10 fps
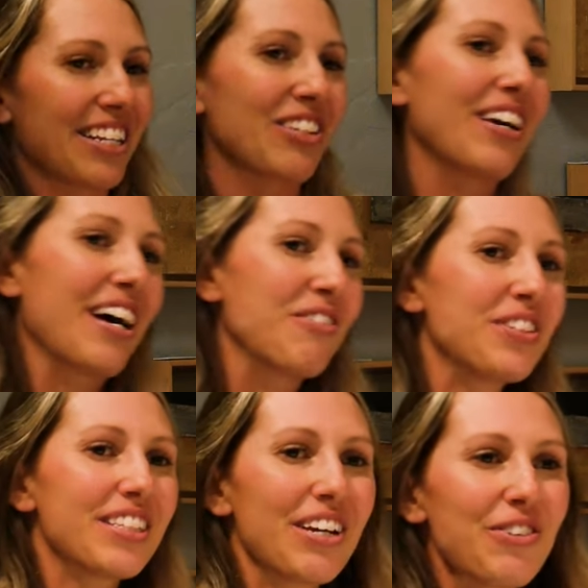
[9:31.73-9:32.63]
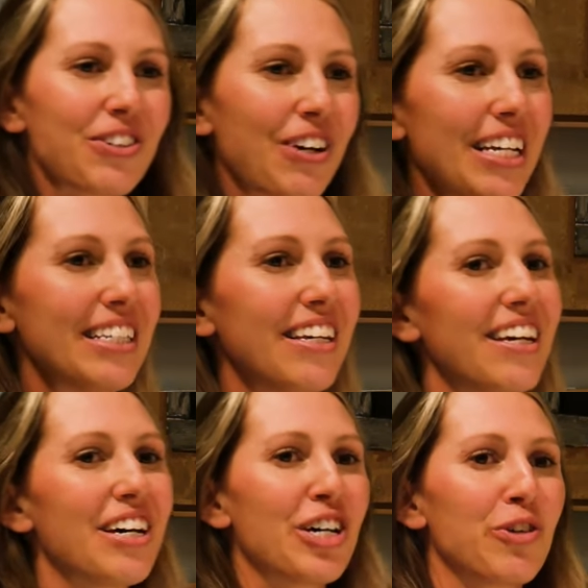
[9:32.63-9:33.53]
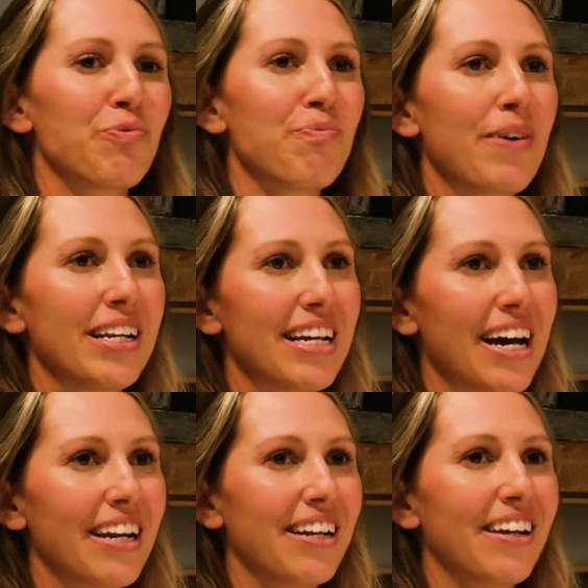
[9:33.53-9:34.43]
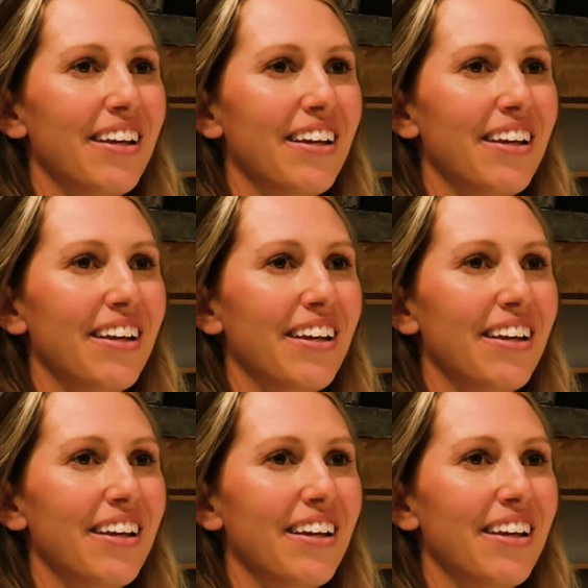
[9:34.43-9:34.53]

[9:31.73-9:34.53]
So yeah, it was it was crazy. Um, my dad